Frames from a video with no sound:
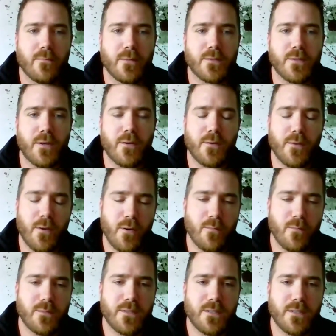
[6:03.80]
returned
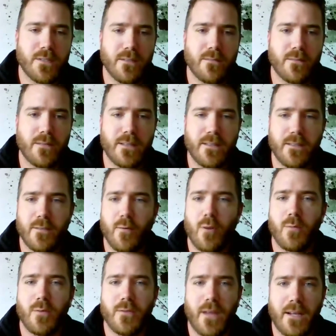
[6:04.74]
home to get the
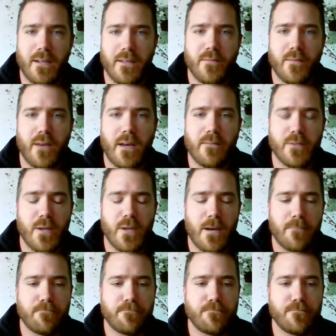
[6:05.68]
normal nine to five
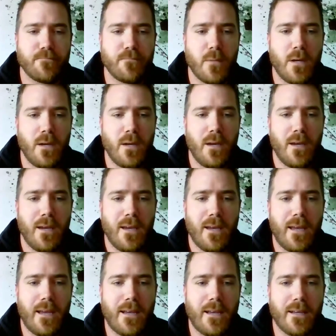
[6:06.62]
job.
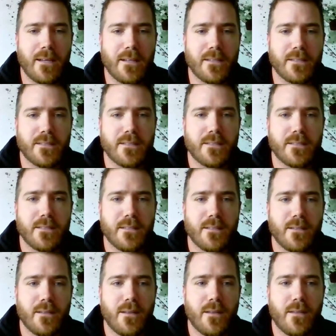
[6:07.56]
And
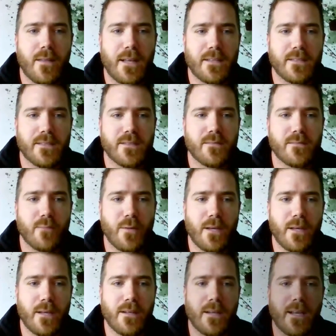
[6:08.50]
that's
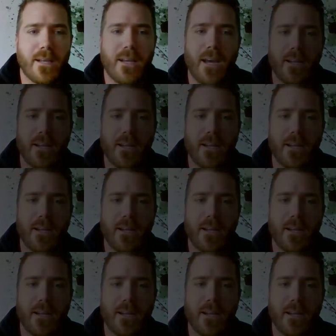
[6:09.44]
when I